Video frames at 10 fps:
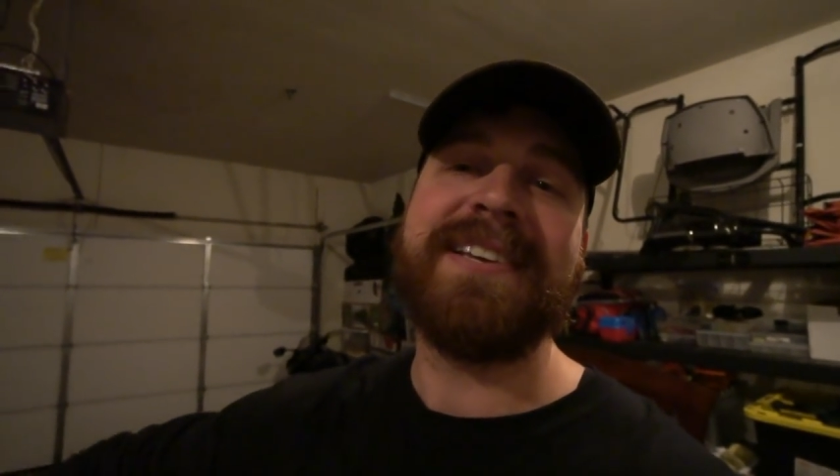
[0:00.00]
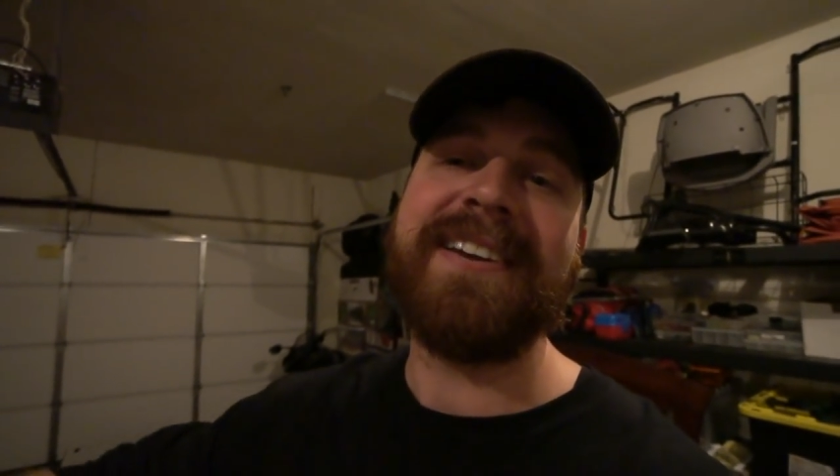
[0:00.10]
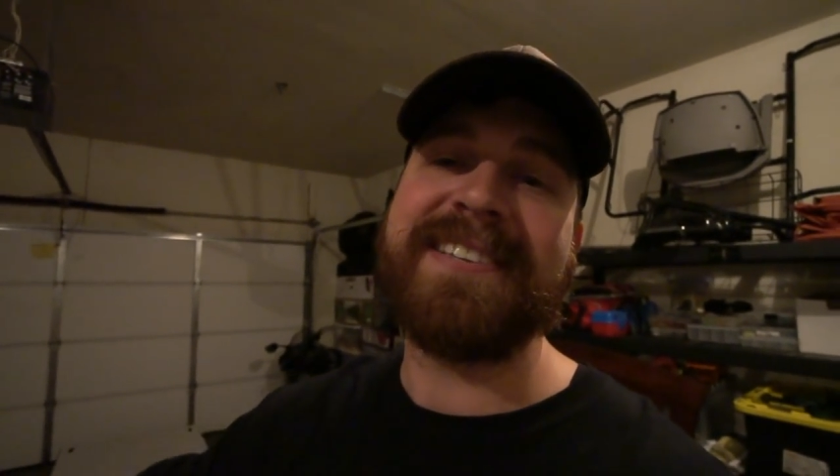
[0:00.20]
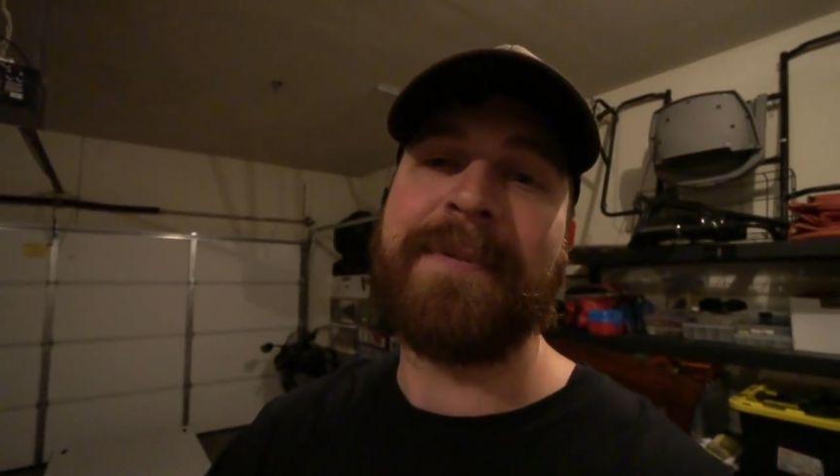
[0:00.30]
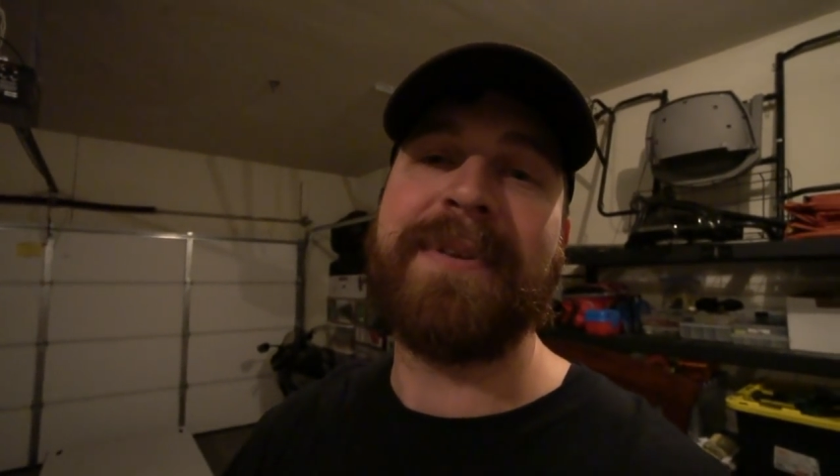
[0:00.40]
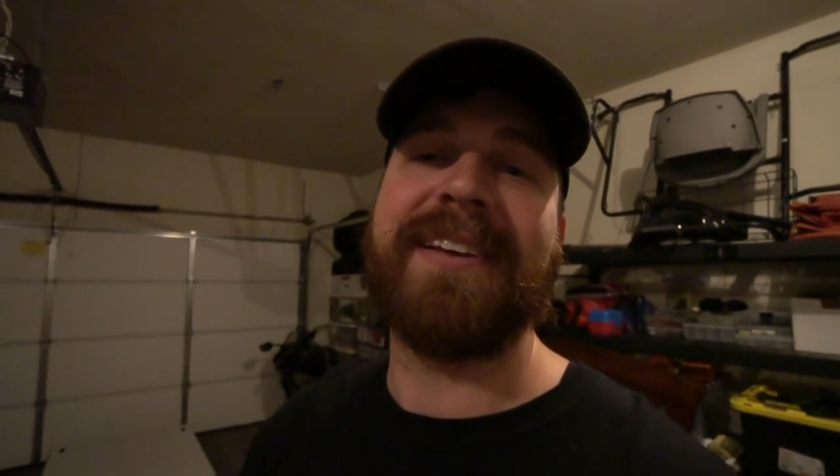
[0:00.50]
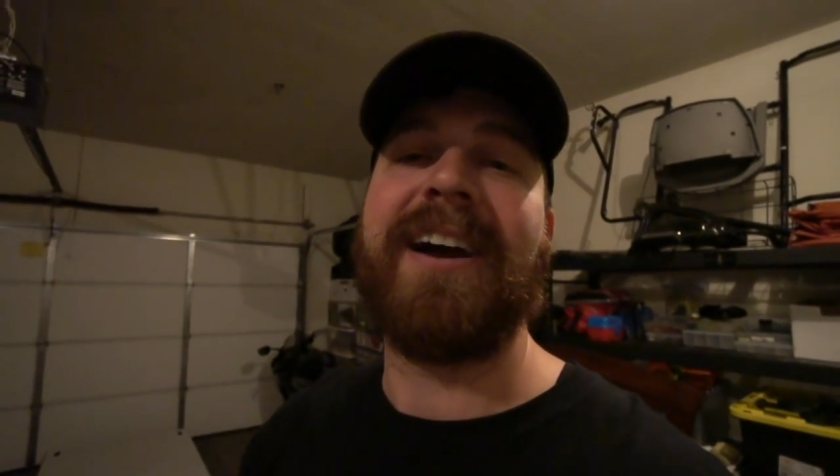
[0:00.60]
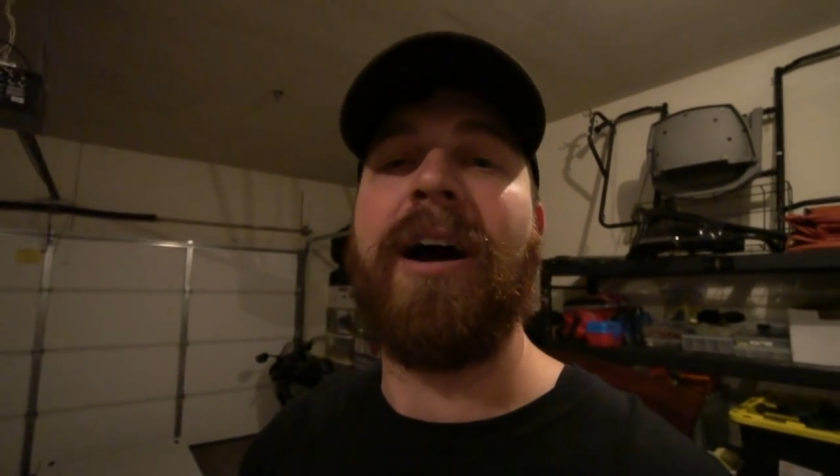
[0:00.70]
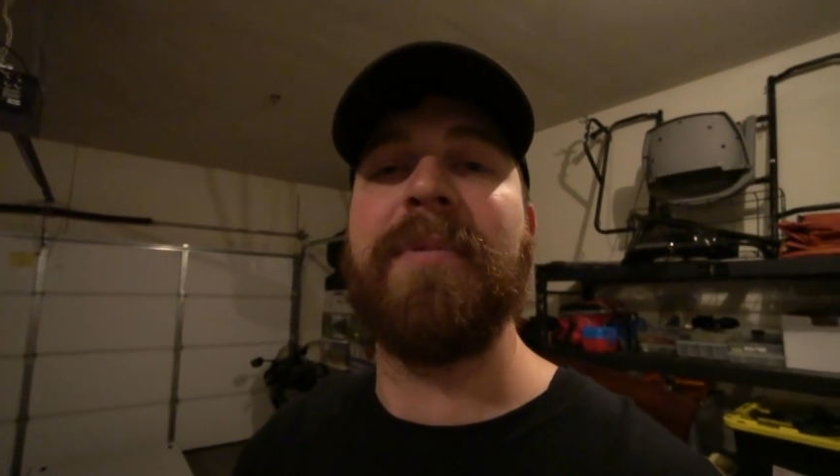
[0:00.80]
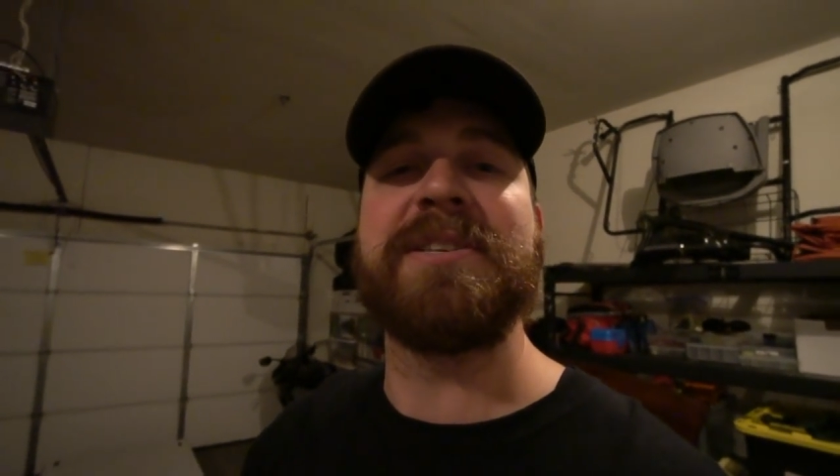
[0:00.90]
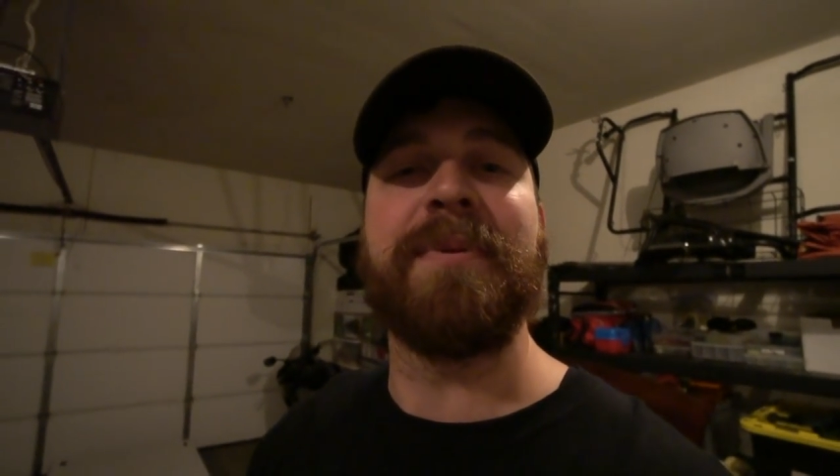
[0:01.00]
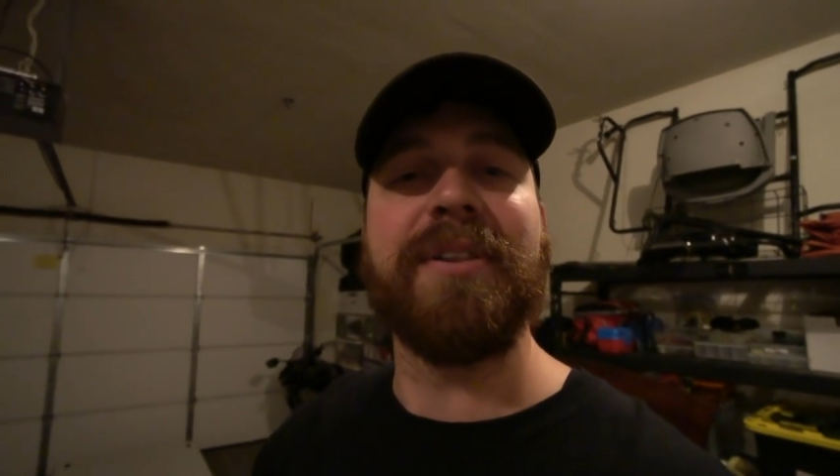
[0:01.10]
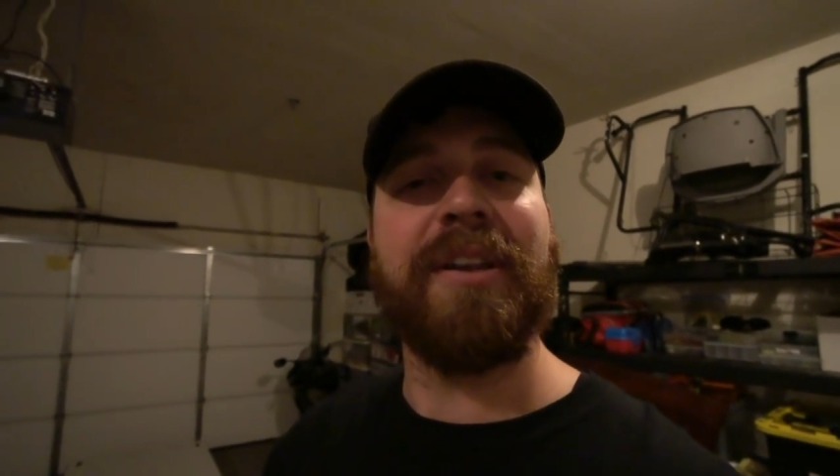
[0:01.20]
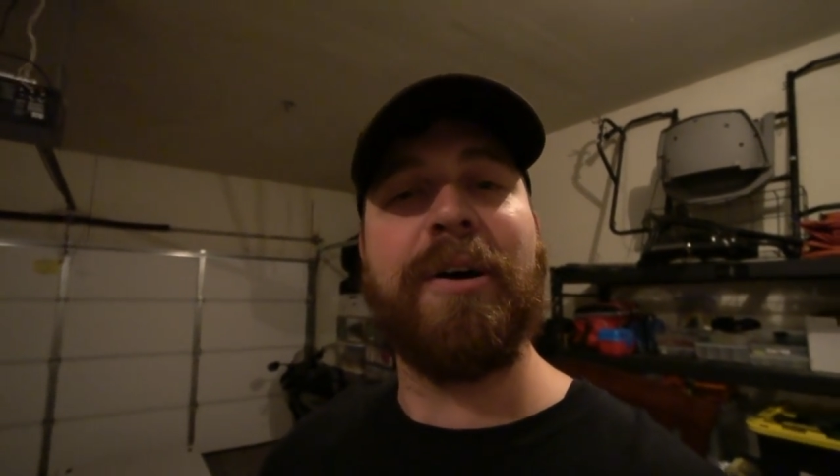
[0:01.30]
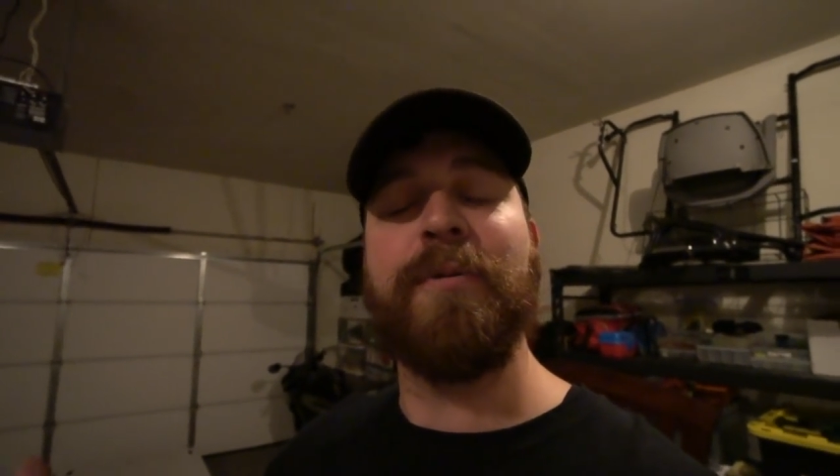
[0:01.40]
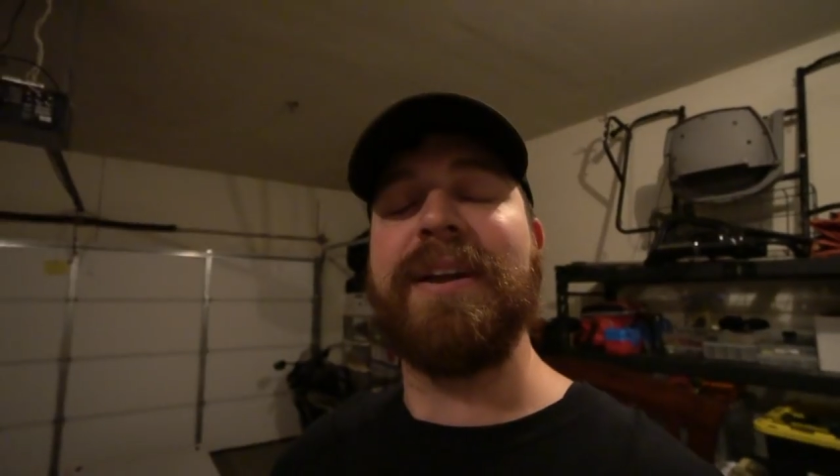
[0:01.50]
hit us up in the comments below.